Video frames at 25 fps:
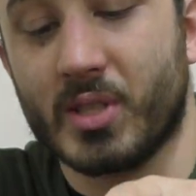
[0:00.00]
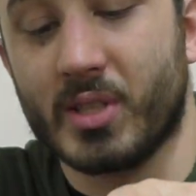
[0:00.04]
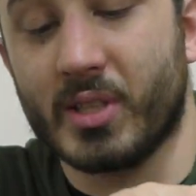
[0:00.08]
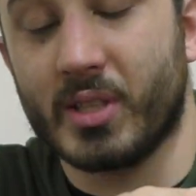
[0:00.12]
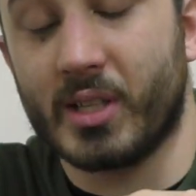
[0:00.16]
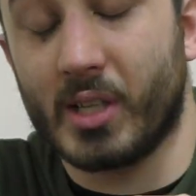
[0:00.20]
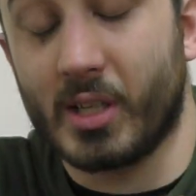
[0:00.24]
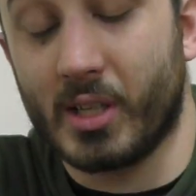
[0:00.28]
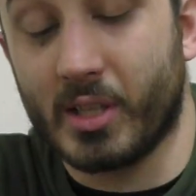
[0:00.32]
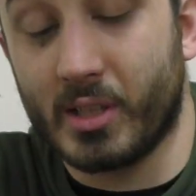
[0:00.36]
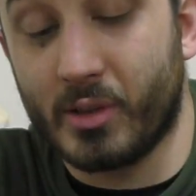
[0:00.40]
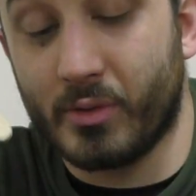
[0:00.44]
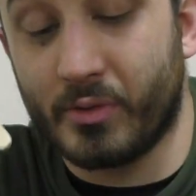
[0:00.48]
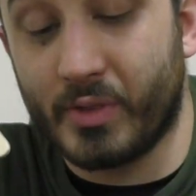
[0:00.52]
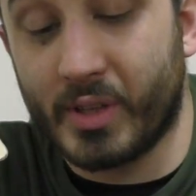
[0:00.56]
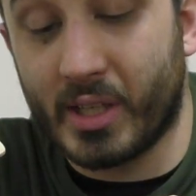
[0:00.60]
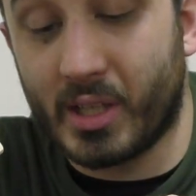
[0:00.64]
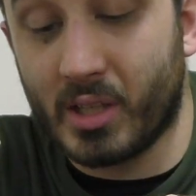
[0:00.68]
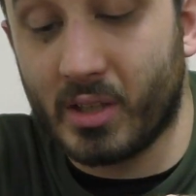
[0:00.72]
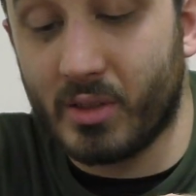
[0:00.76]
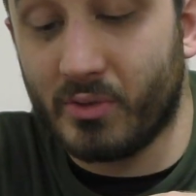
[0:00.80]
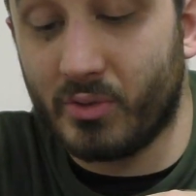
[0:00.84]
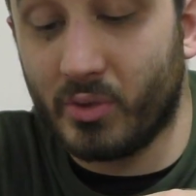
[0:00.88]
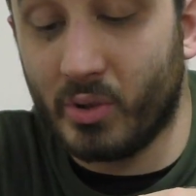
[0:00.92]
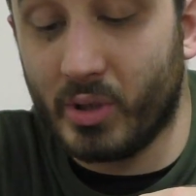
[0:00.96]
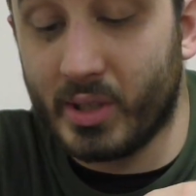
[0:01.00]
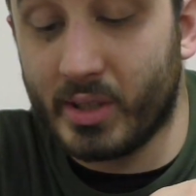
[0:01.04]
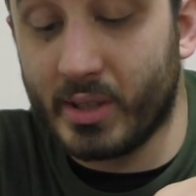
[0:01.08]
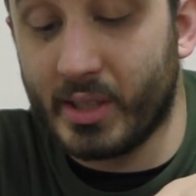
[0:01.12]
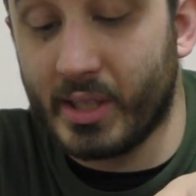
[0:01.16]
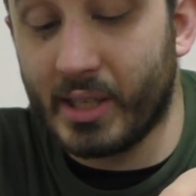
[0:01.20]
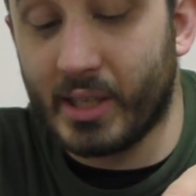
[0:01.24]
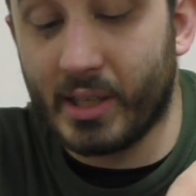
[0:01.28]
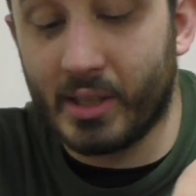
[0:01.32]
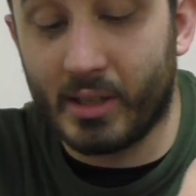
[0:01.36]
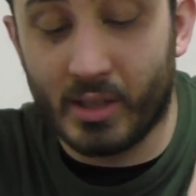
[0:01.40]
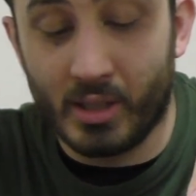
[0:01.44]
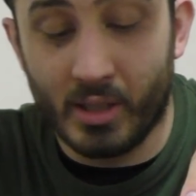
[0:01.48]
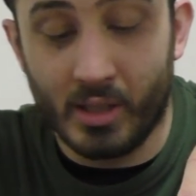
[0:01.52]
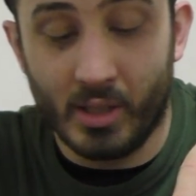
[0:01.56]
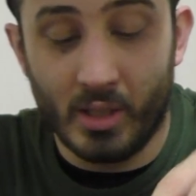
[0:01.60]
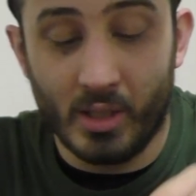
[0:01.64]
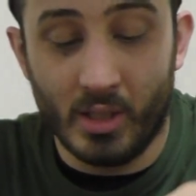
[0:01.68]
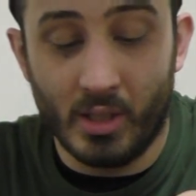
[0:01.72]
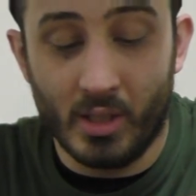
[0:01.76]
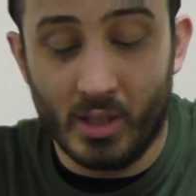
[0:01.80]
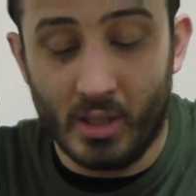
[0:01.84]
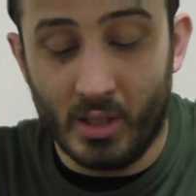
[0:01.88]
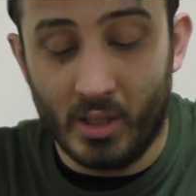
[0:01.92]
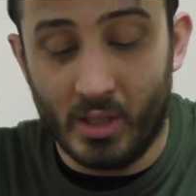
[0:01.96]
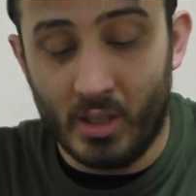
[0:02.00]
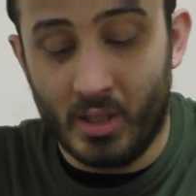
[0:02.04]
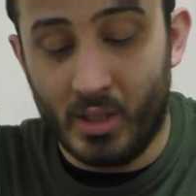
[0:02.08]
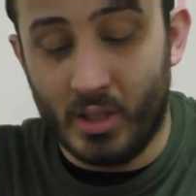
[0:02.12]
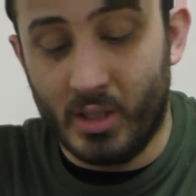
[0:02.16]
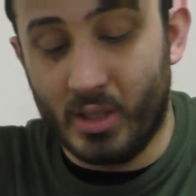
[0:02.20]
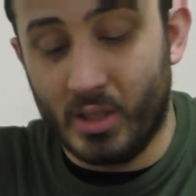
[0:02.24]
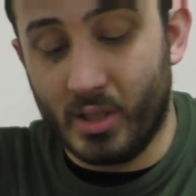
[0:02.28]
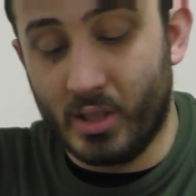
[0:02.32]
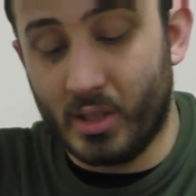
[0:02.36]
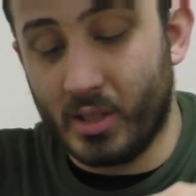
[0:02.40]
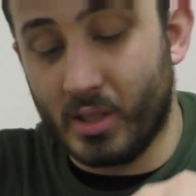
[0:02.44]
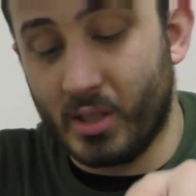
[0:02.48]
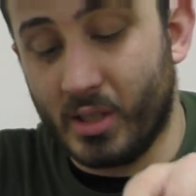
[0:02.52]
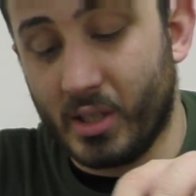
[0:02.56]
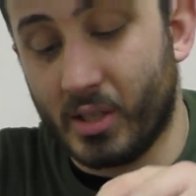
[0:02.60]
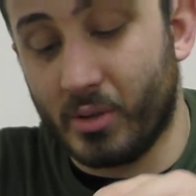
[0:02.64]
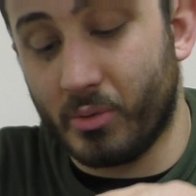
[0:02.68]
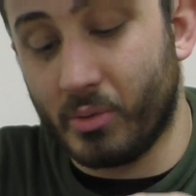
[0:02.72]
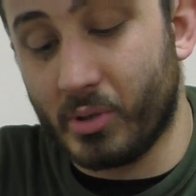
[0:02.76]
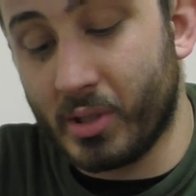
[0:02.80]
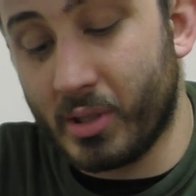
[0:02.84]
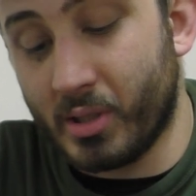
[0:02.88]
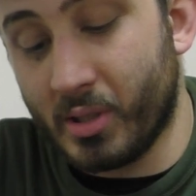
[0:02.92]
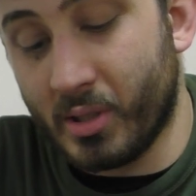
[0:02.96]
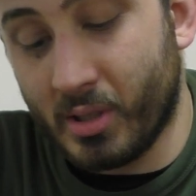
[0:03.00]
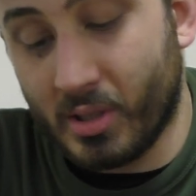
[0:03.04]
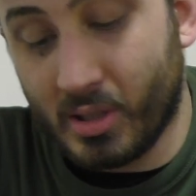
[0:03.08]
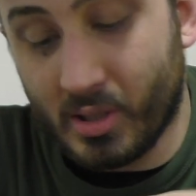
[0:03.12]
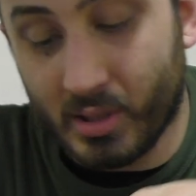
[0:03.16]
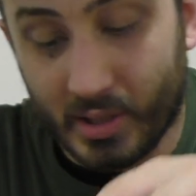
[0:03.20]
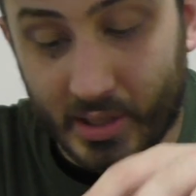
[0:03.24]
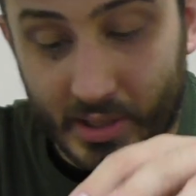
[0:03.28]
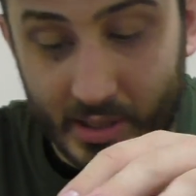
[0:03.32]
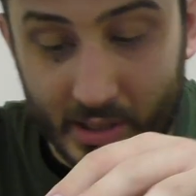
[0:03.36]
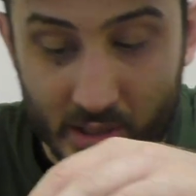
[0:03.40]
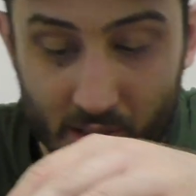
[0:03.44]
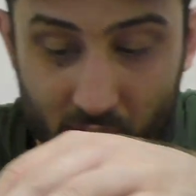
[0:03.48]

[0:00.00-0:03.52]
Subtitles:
in there, and if I can avoid that, I would like